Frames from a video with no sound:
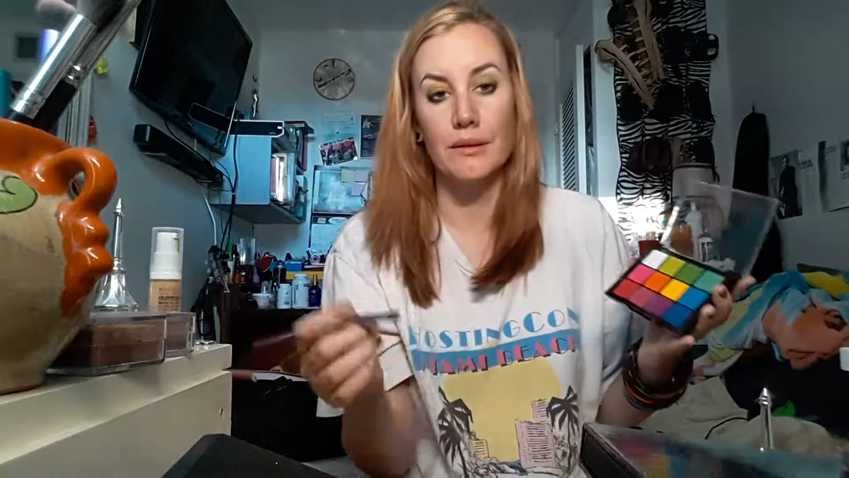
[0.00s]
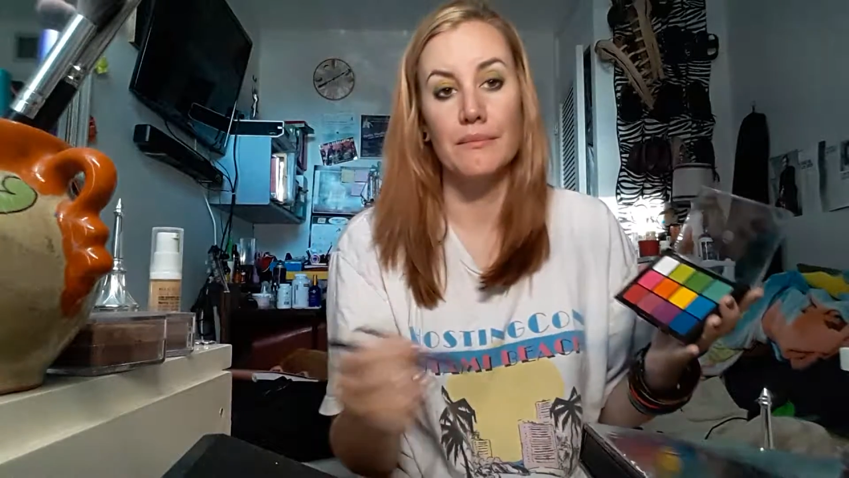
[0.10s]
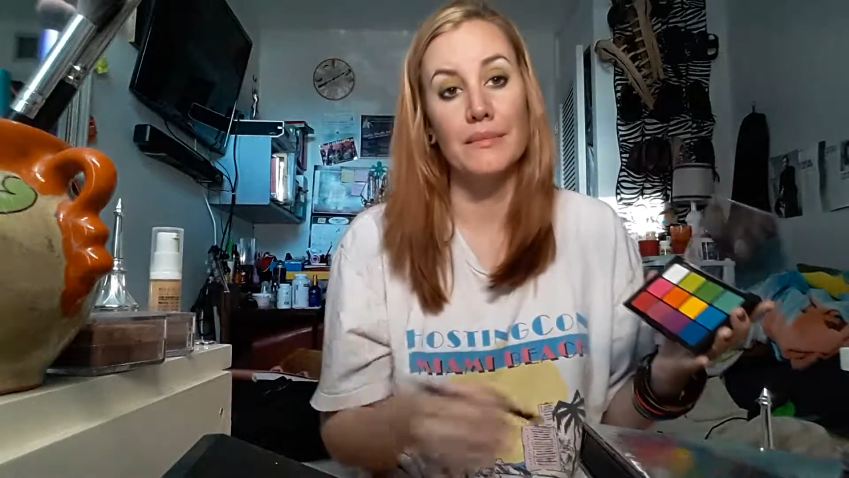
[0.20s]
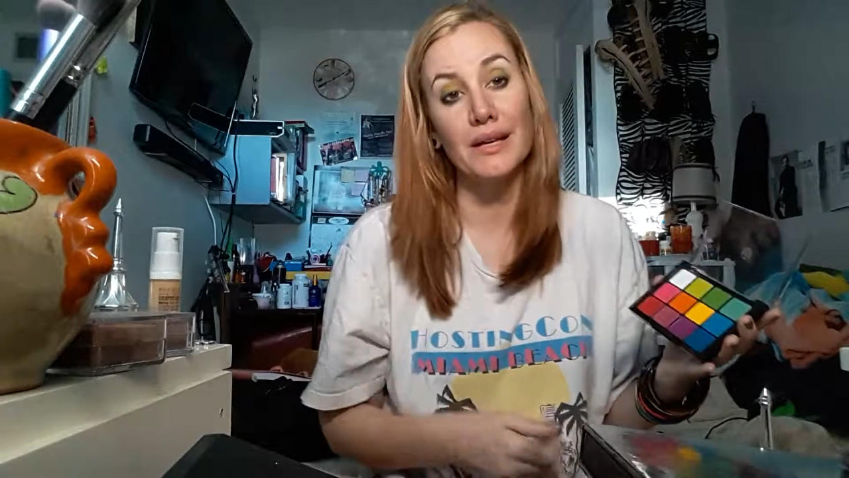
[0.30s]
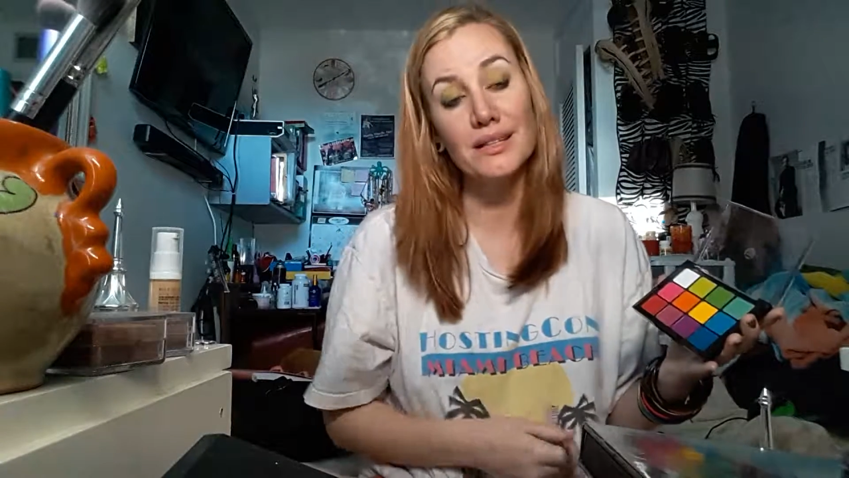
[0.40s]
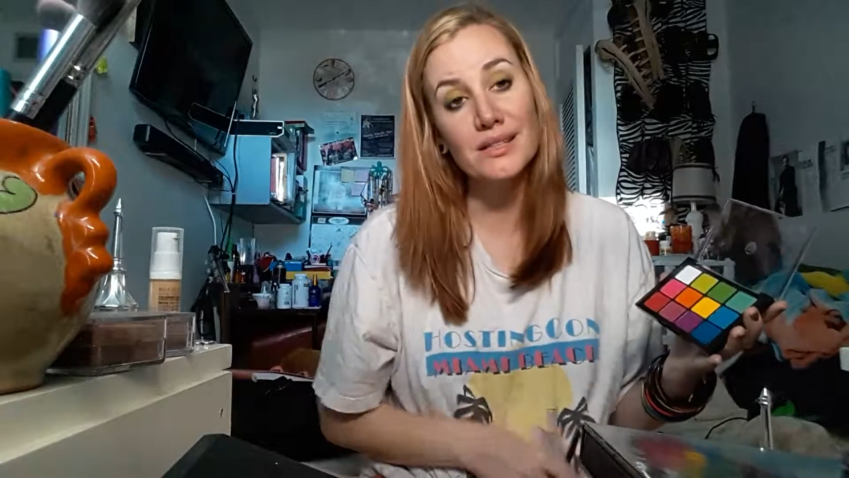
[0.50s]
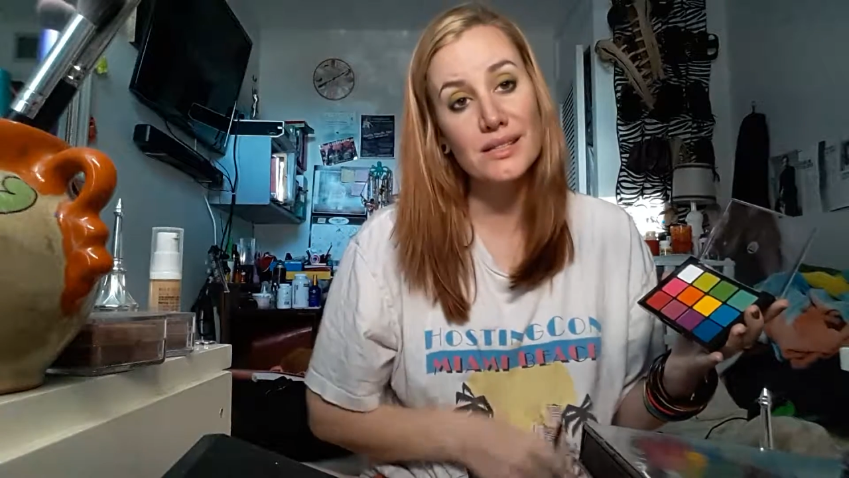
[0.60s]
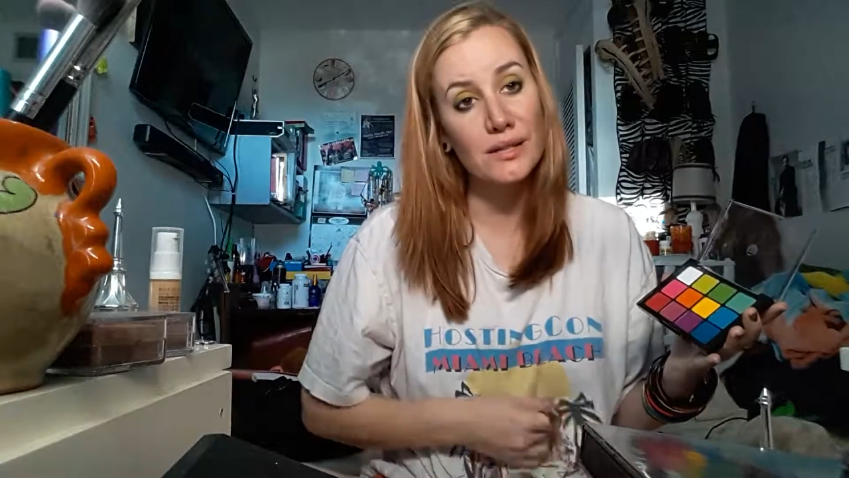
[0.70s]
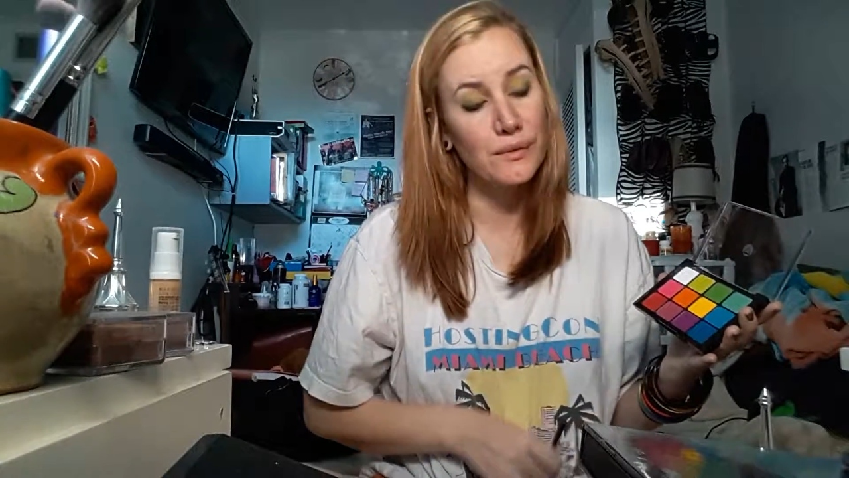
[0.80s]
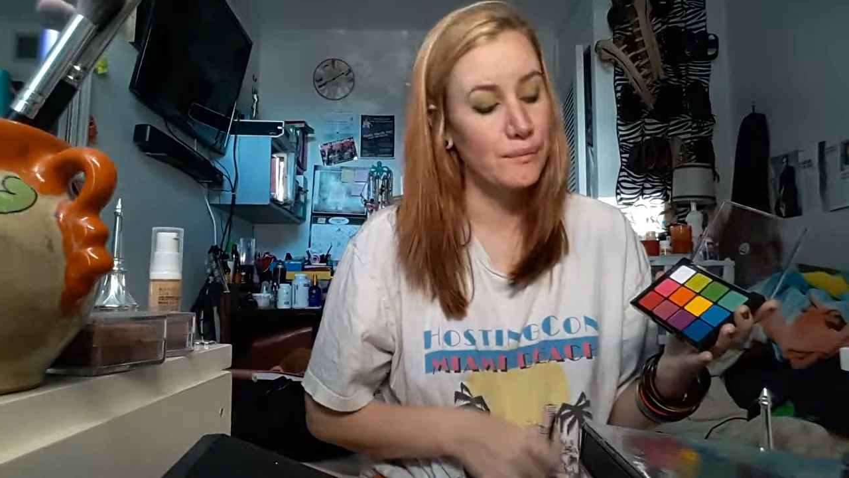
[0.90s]

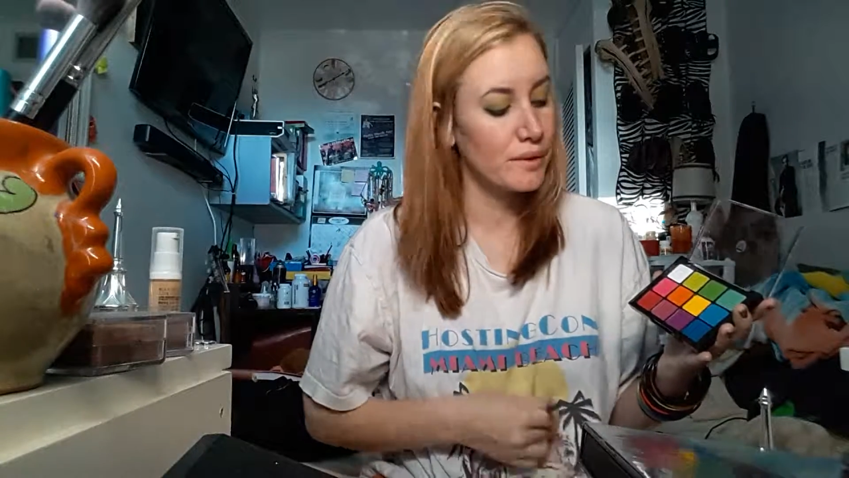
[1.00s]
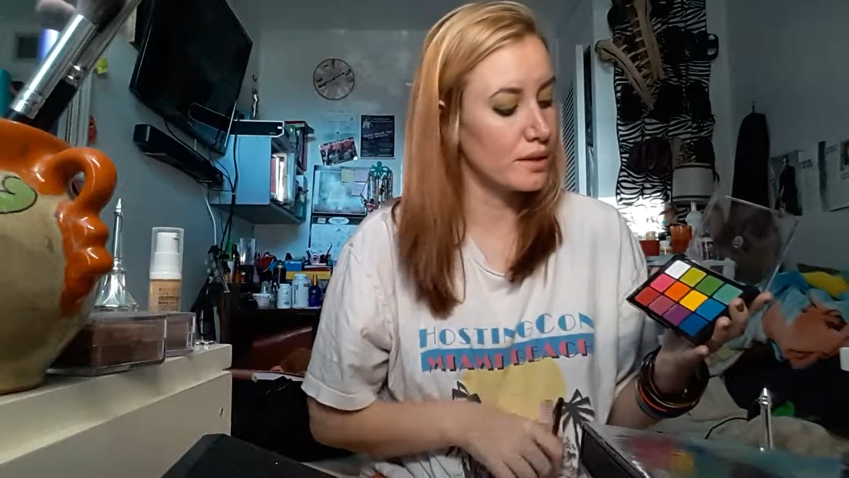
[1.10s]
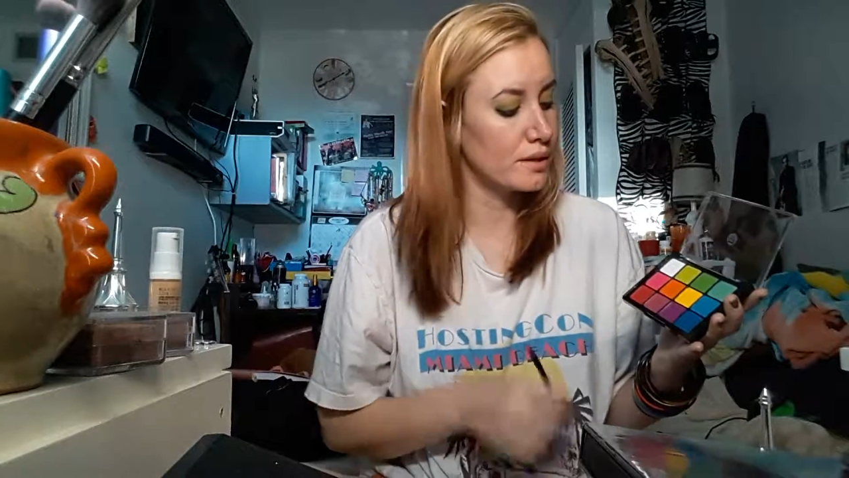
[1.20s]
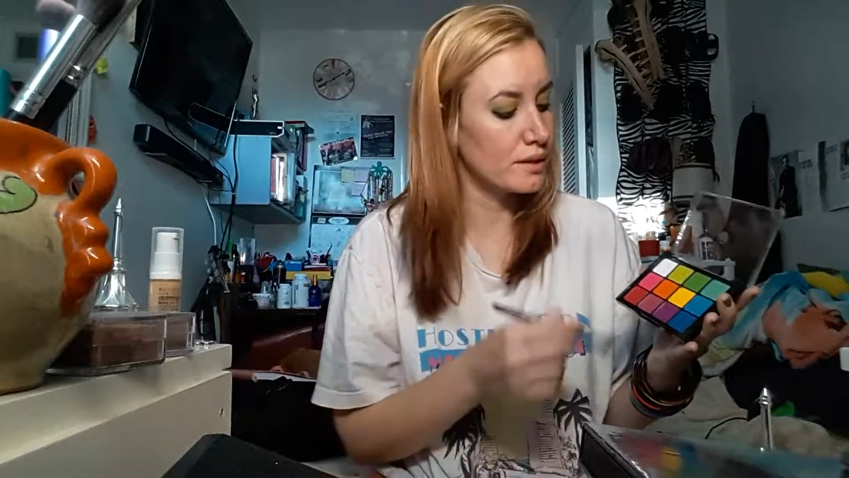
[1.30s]
mint in